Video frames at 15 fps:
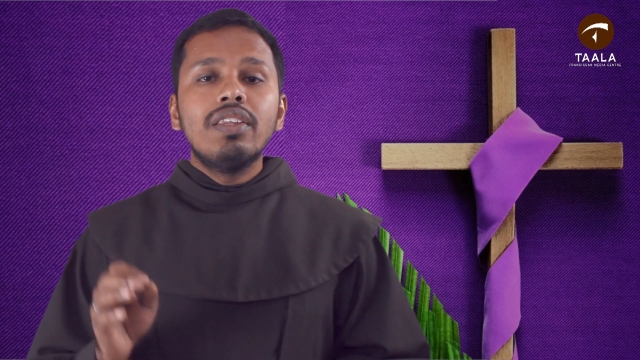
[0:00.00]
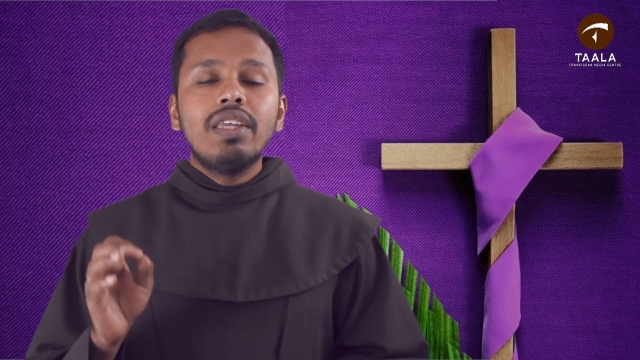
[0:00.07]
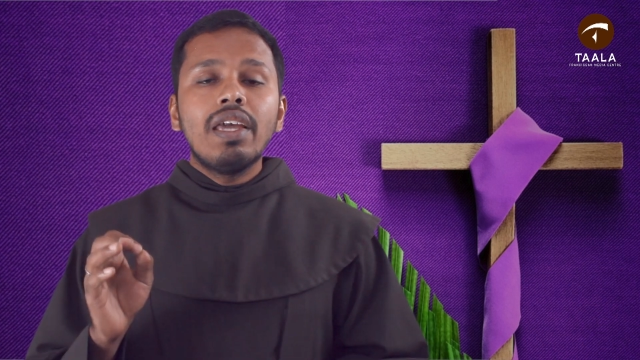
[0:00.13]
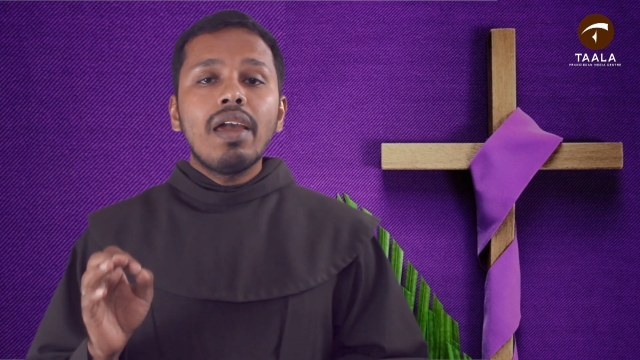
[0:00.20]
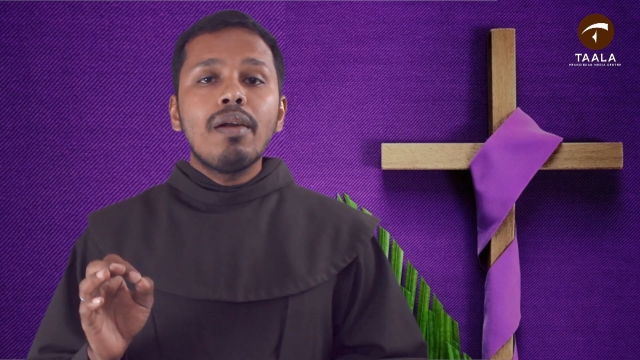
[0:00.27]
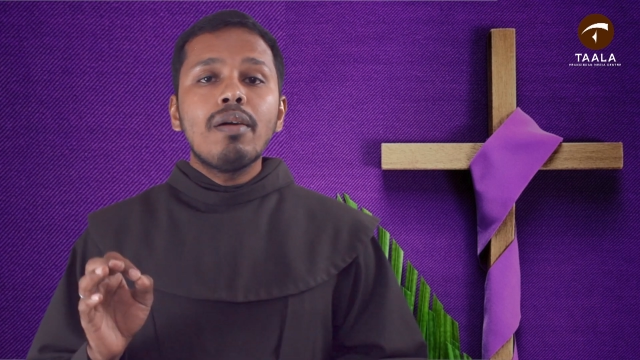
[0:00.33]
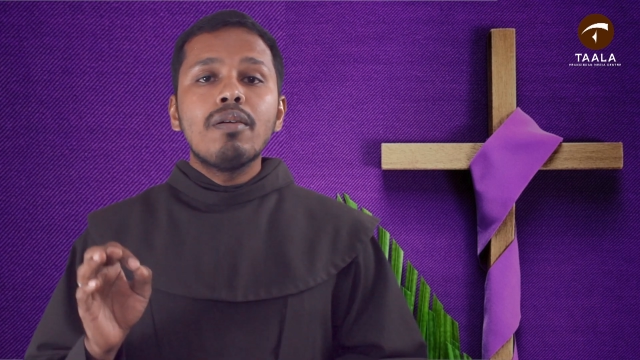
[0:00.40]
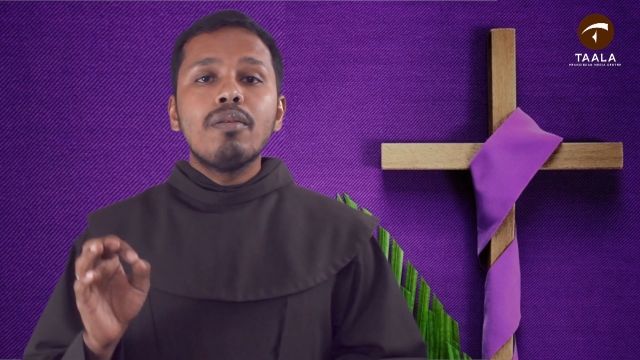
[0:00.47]

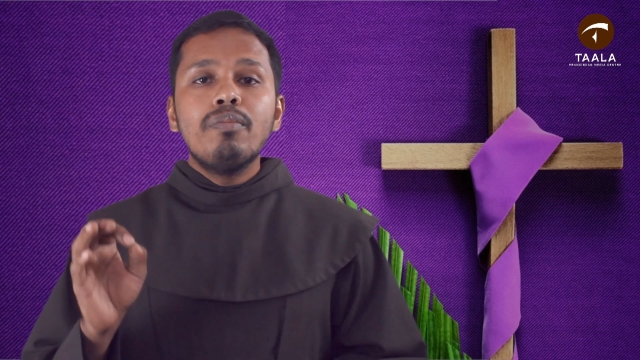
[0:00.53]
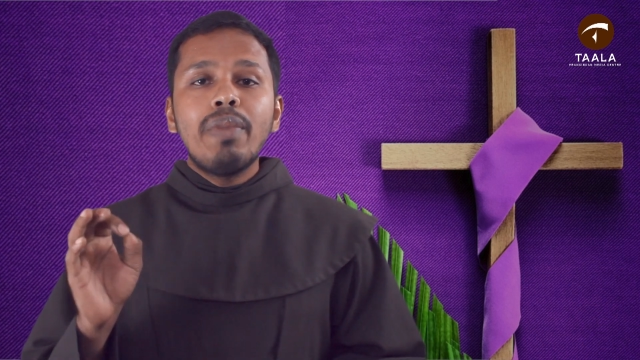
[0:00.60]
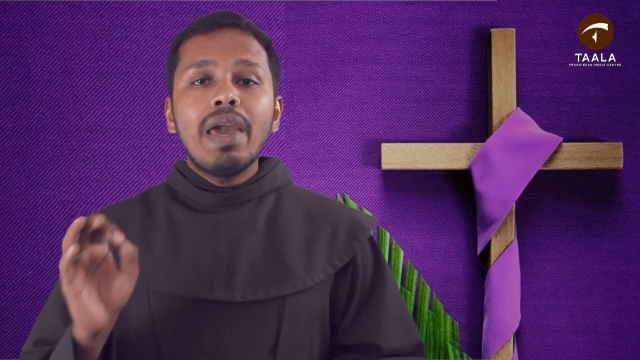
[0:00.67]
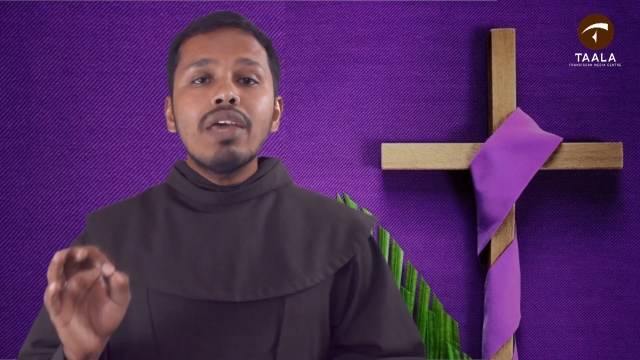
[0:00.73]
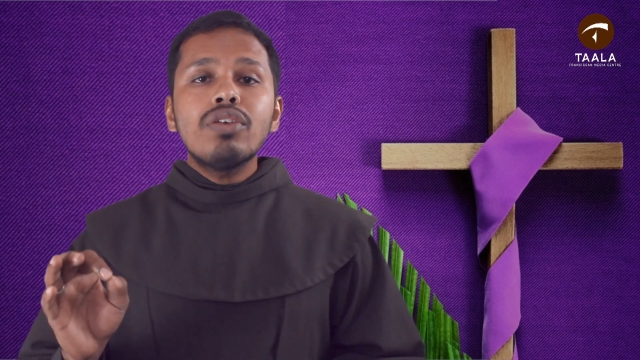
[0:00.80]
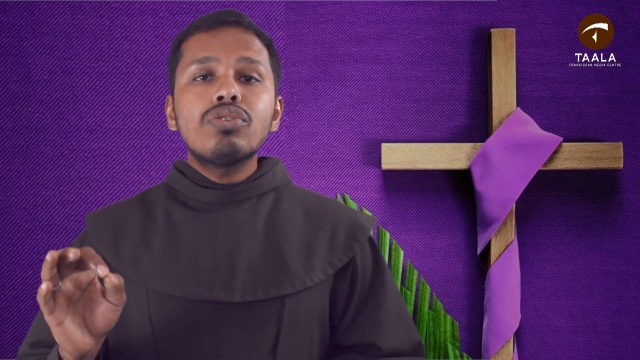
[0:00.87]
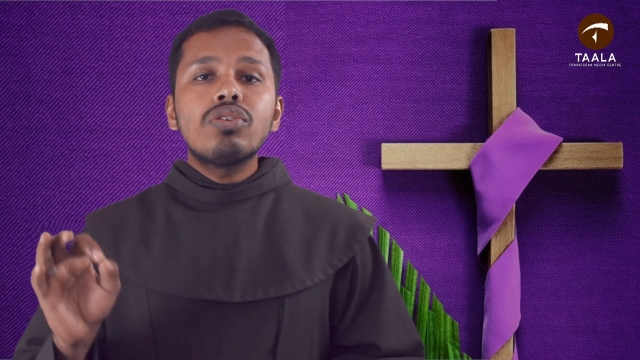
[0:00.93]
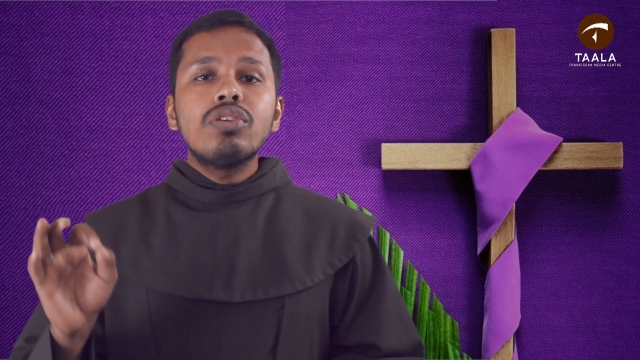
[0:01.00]
they
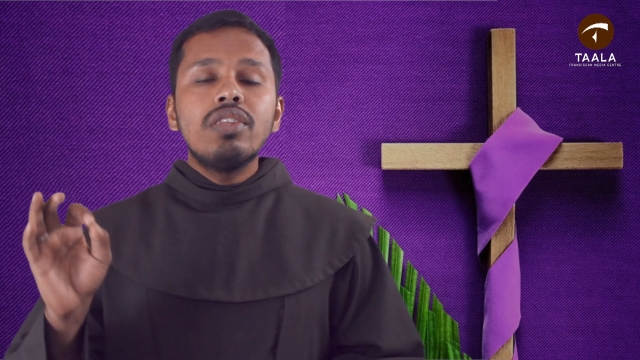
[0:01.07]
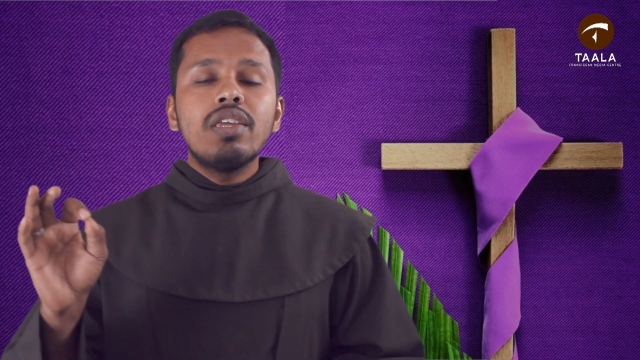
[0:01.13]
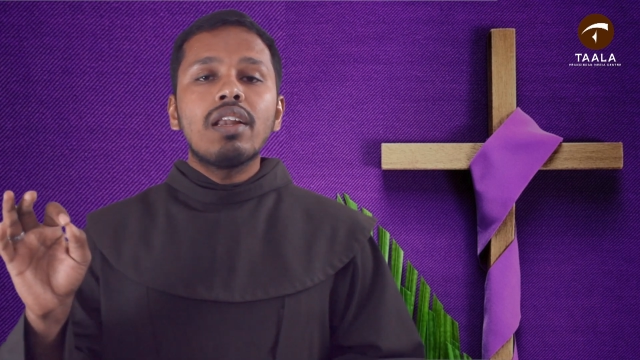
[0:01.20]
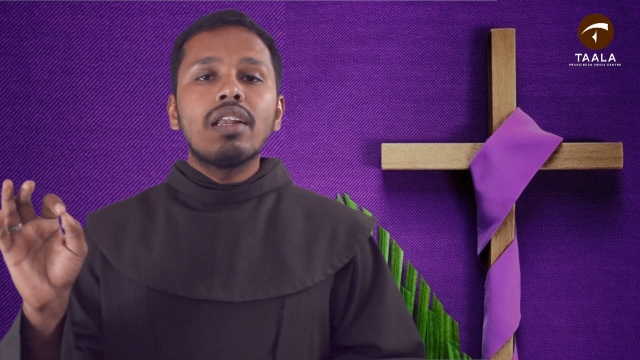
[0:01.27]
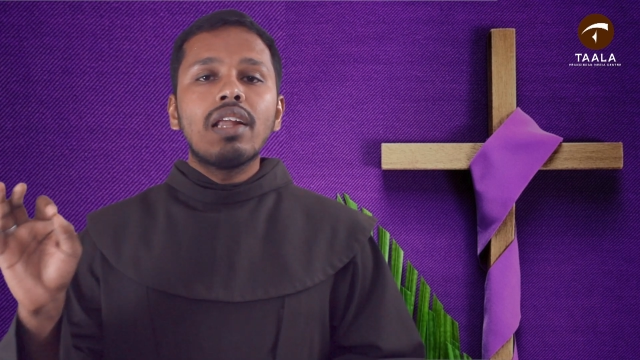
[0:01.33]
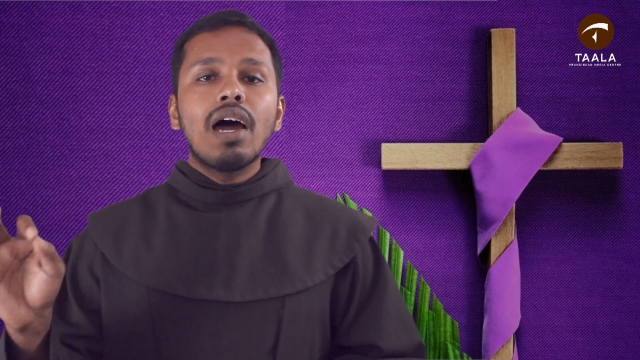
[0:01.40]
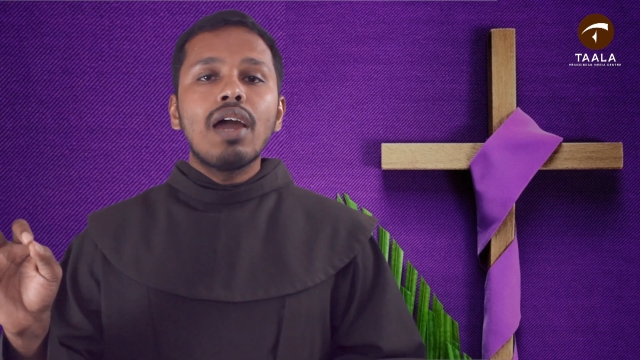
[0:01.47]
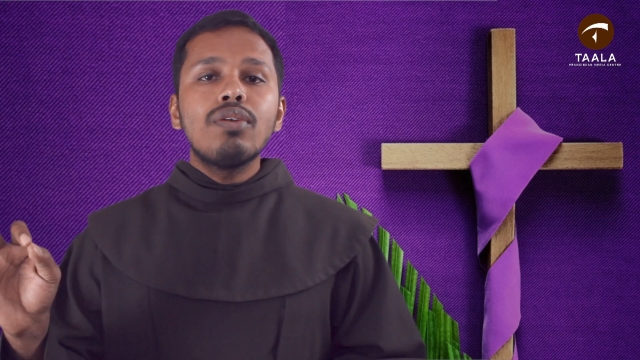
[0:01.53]
based
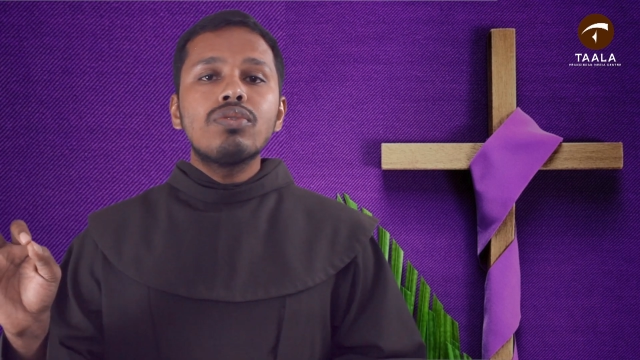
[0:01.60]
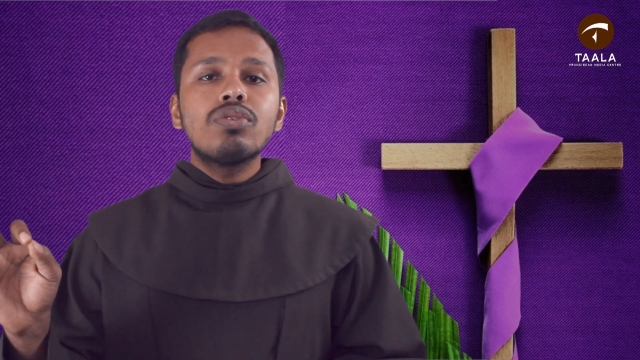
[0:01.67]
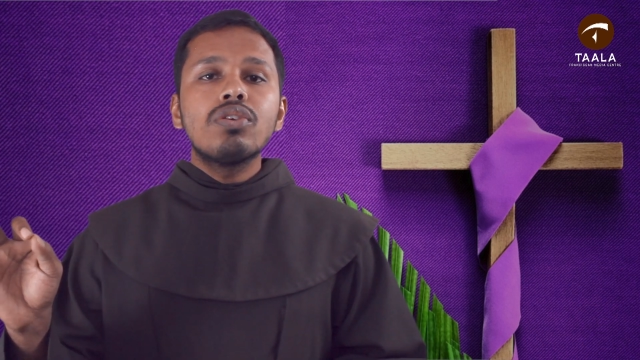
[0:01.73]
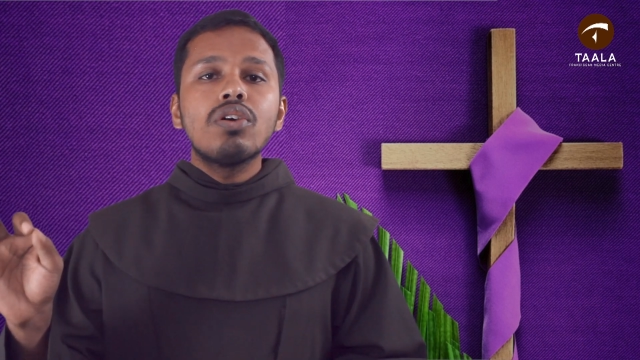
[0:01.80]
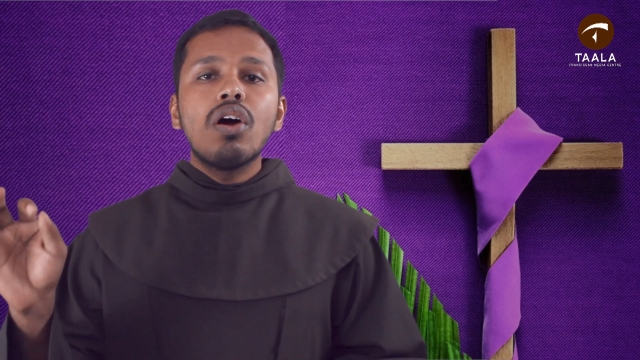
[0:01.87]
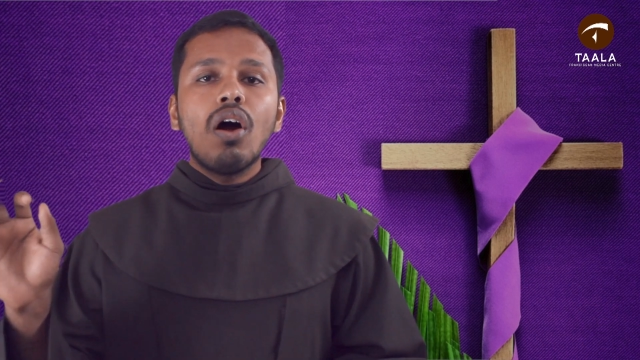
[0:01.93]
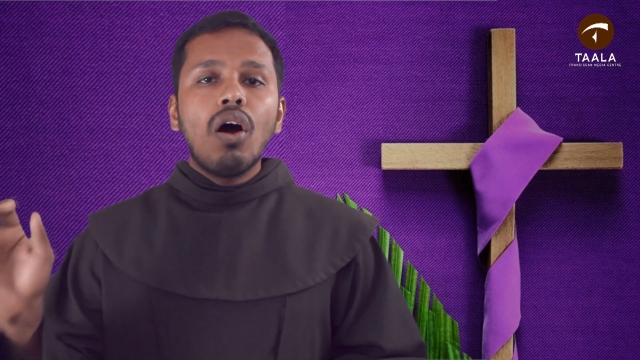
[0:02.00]
their lives